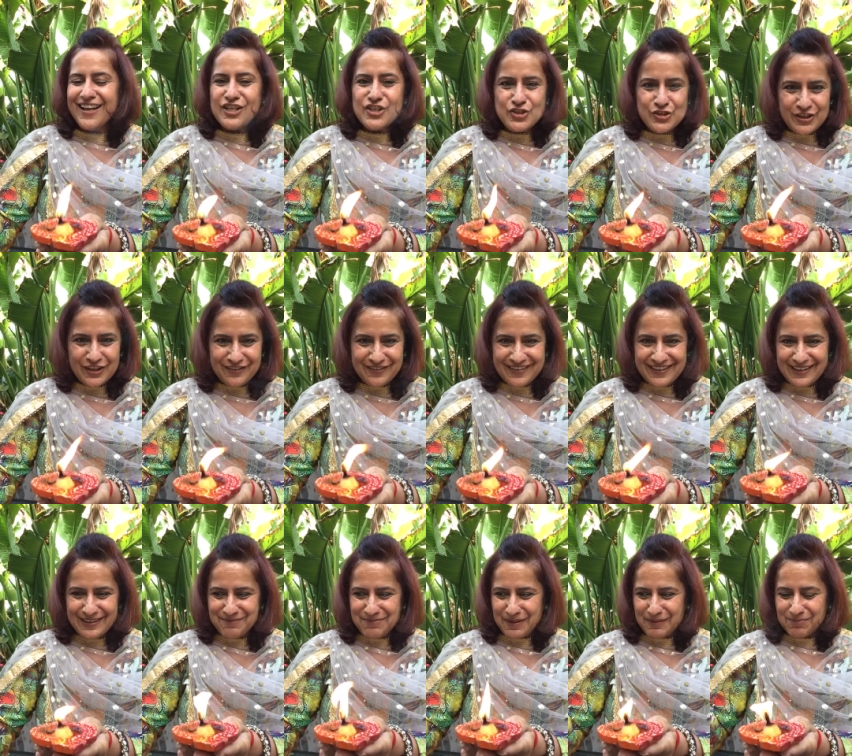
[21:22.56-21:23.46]

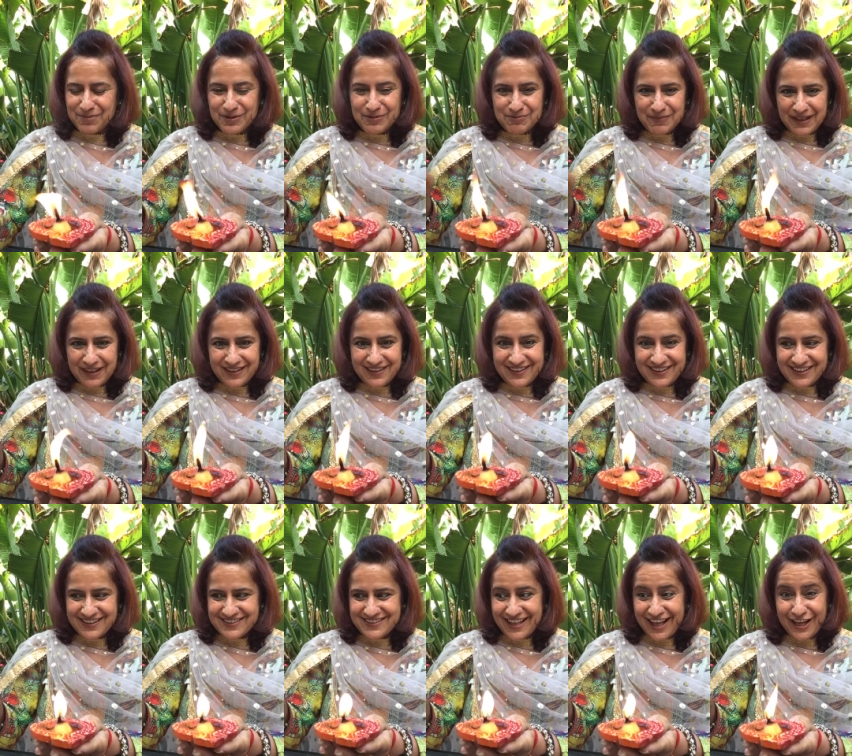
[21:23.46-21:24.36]
generally people make
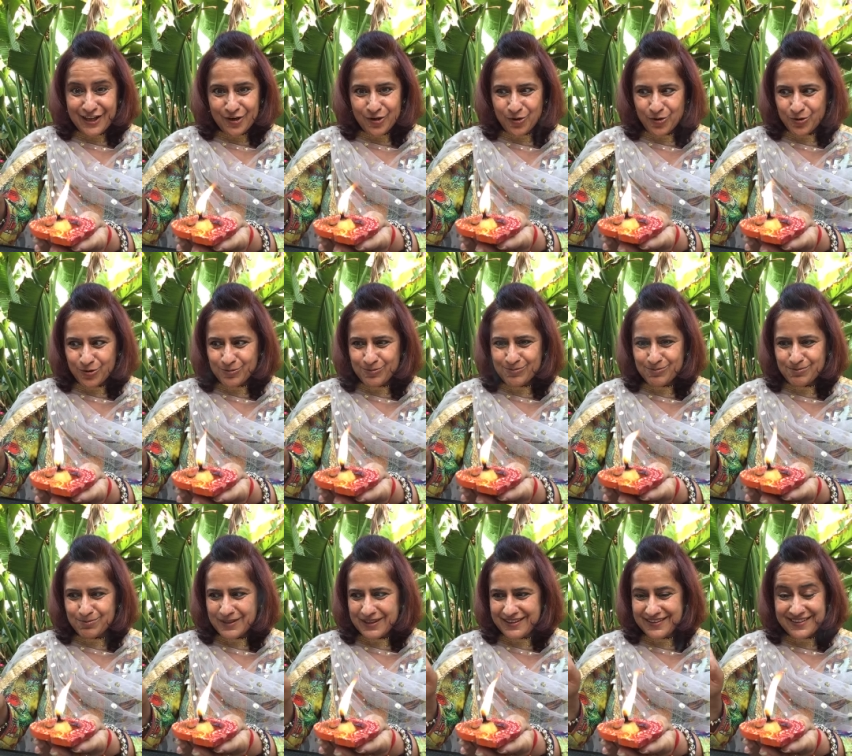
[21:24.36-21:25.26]
things at home,
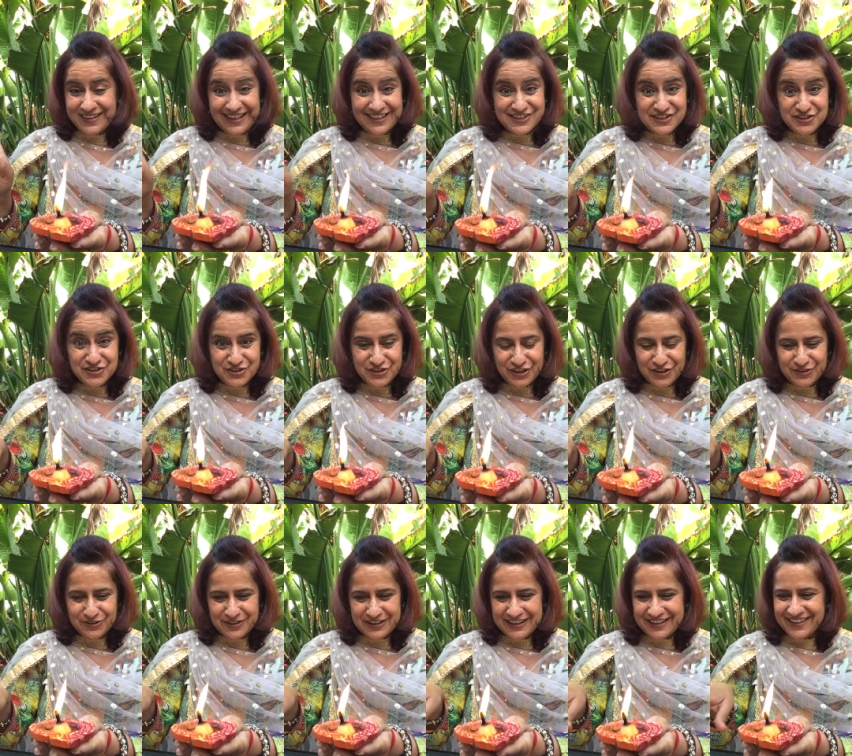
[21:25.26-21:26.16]
but that's
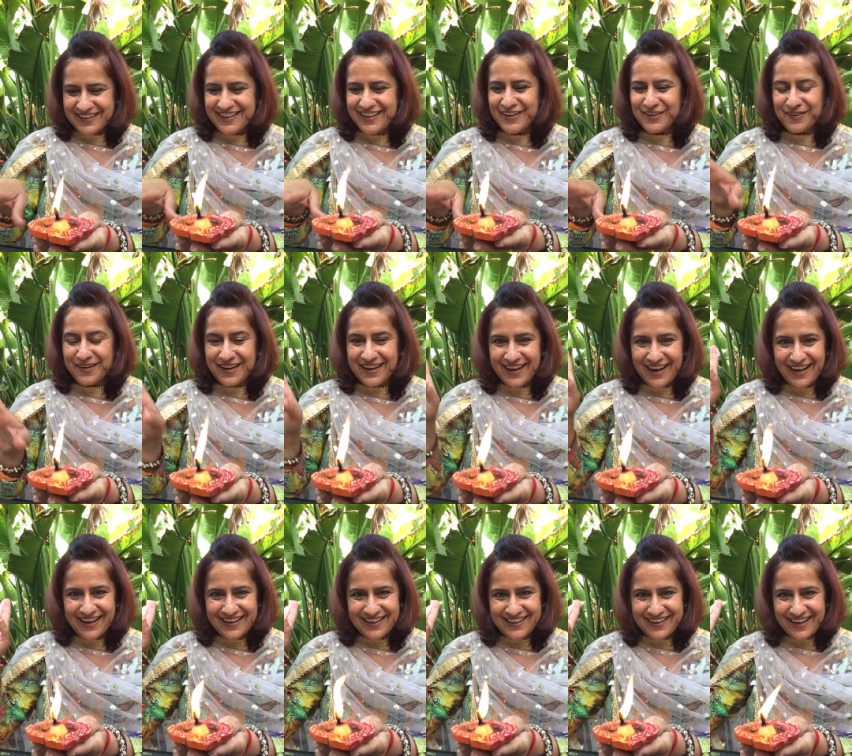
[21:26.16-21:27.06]
generally okay.
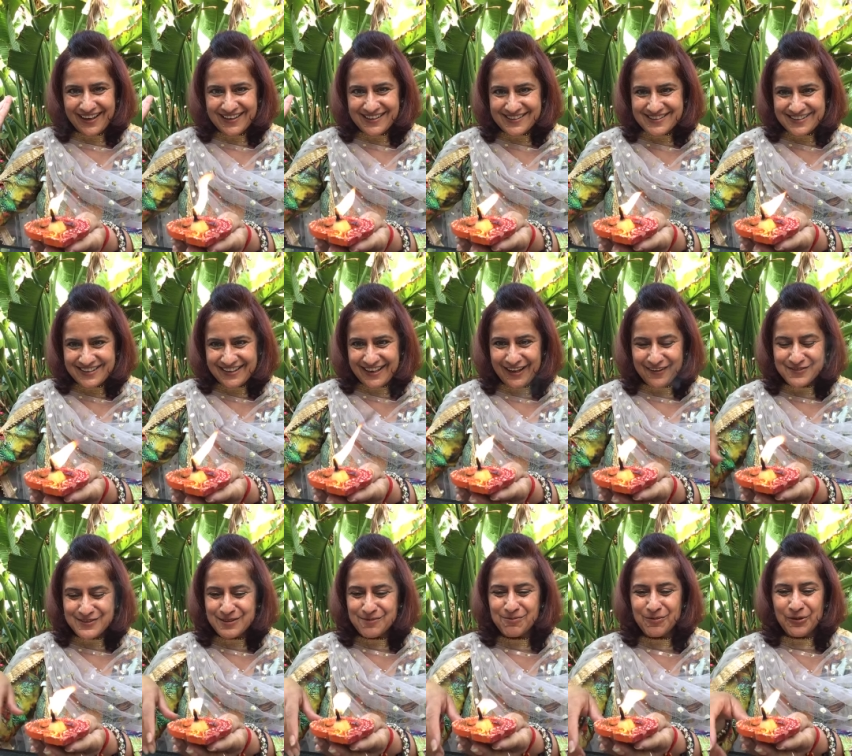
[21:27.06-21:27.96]
I still have
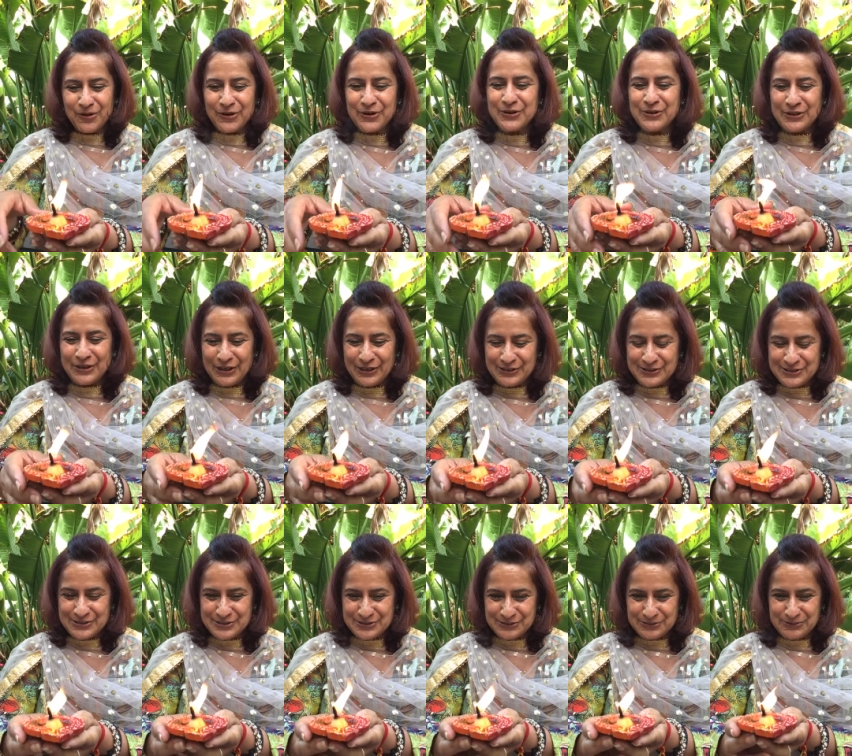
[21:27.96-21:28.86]
some more cooking
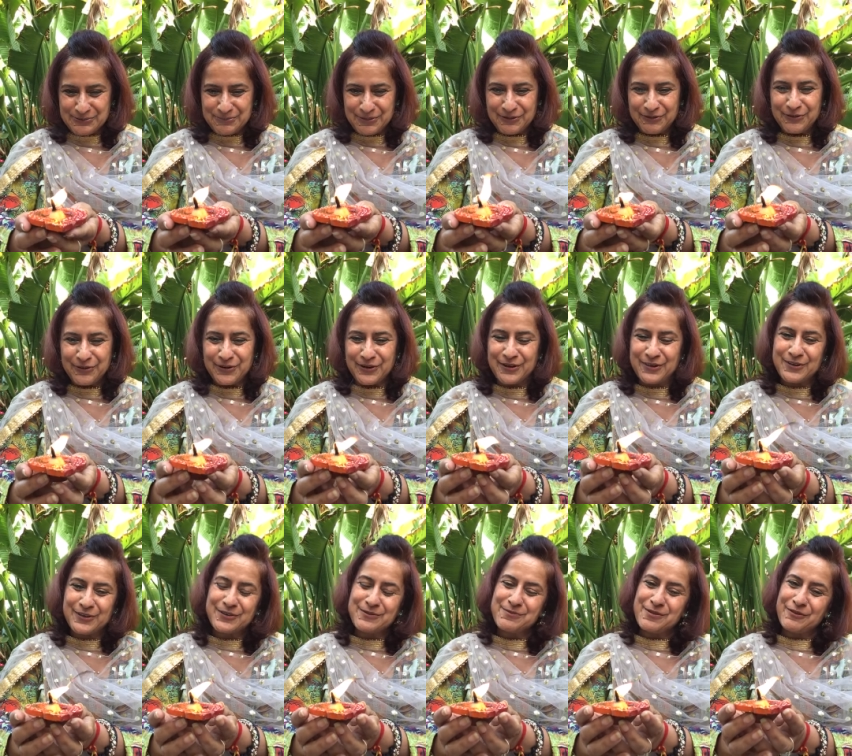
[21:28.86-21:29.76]
to do
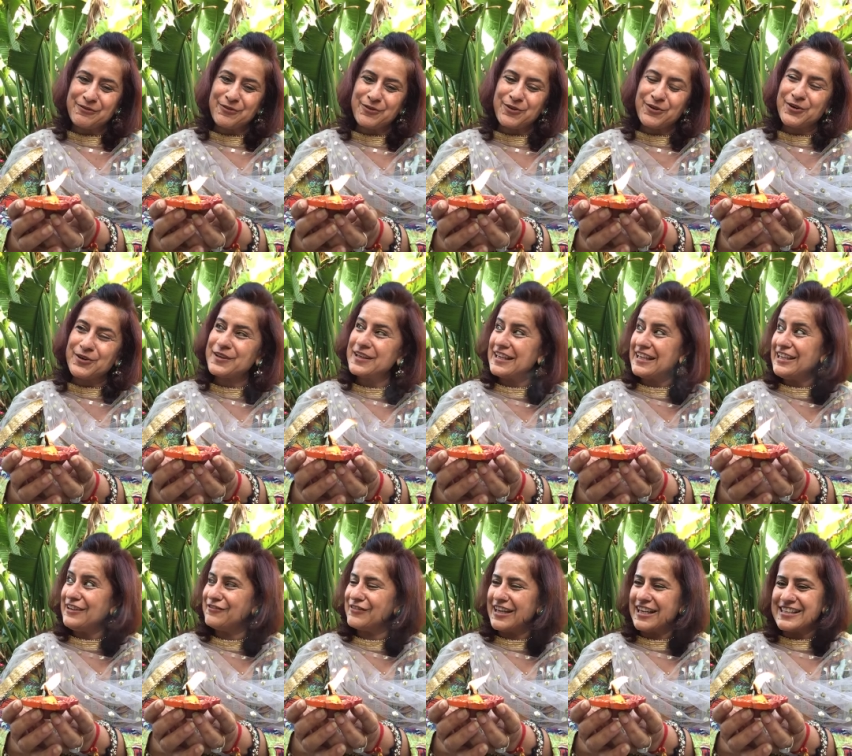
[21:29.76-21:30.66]
before
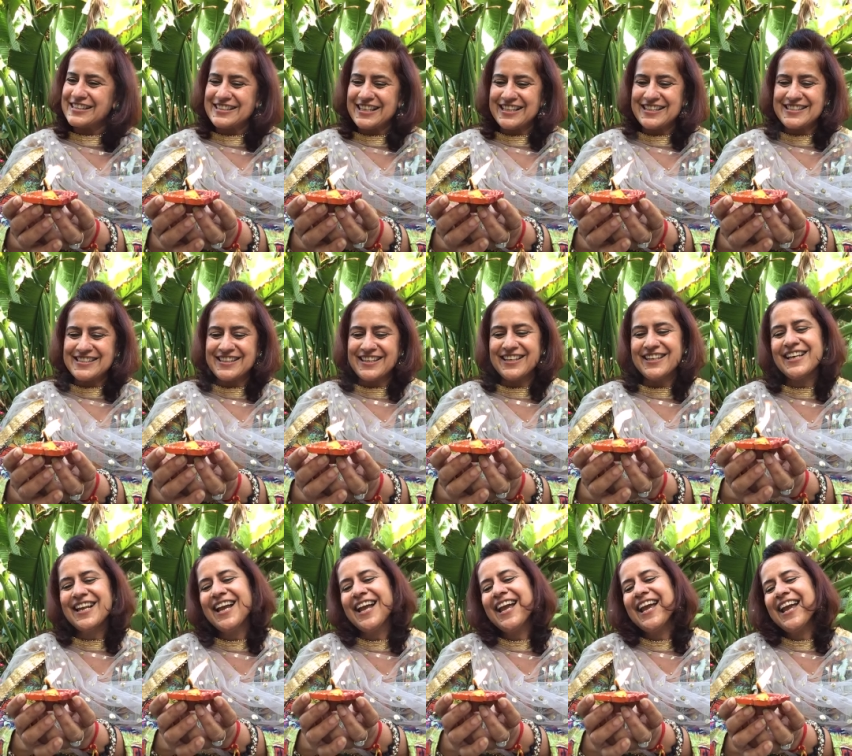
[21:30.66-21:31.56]
evening sets in,
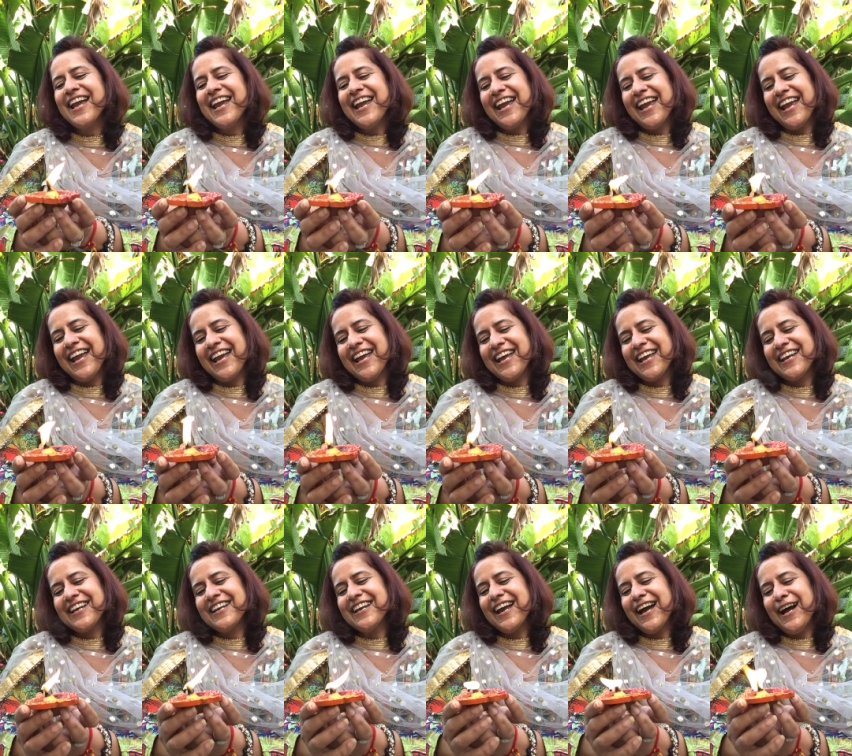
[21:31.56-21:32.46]

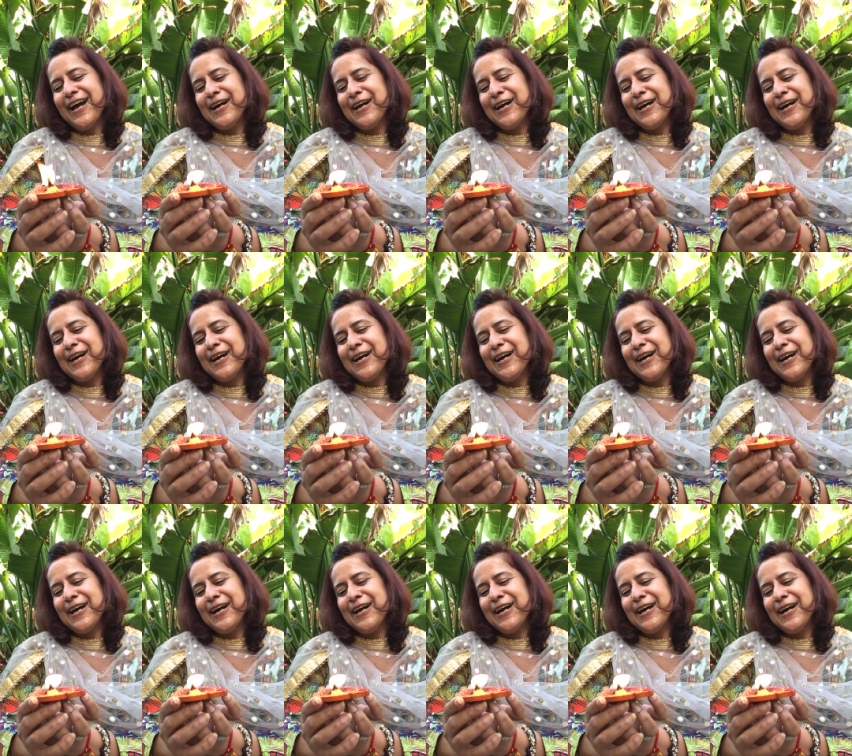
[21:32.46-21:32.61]
and